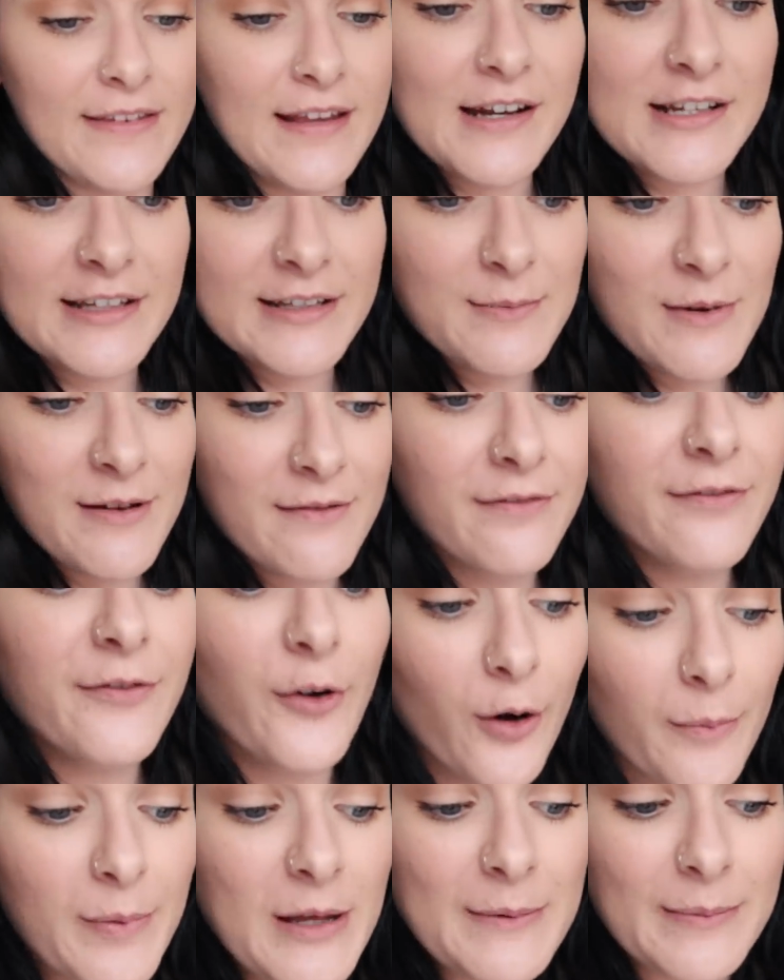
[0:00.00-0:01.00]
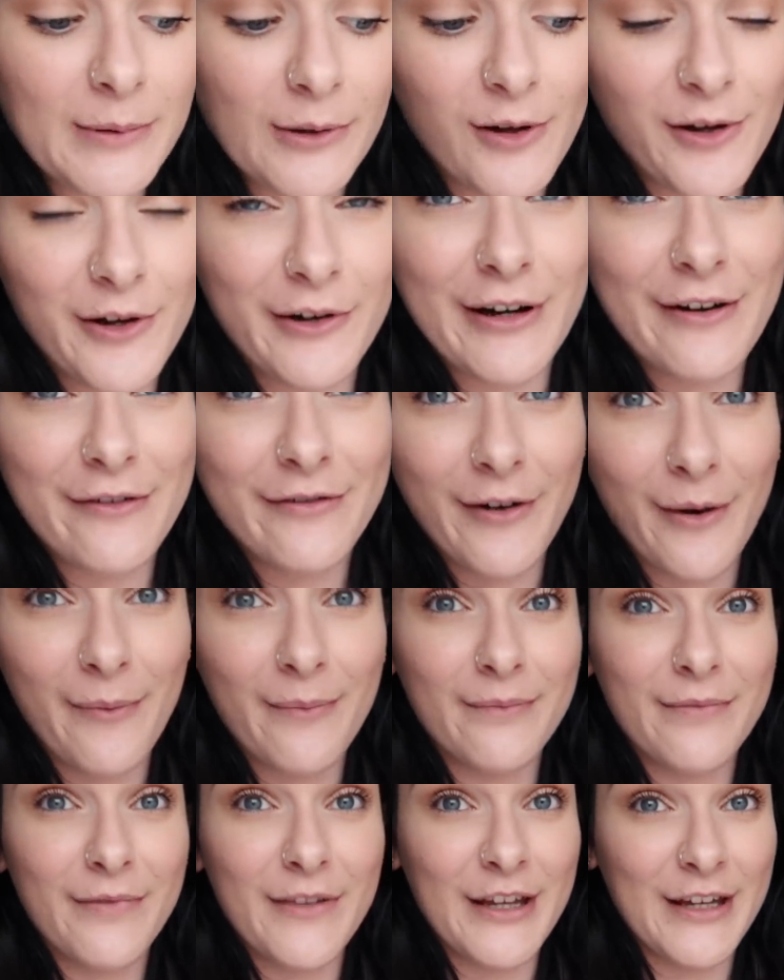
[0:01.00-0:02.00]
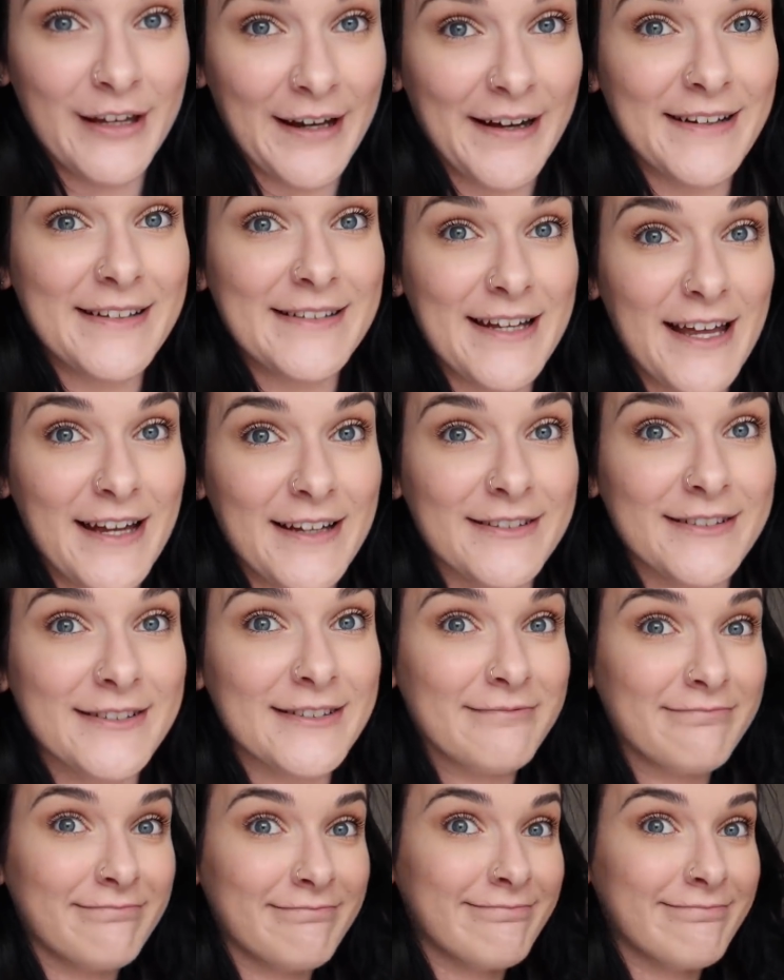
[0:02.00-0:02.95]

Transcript: There's actually been 4 people order it from the United States.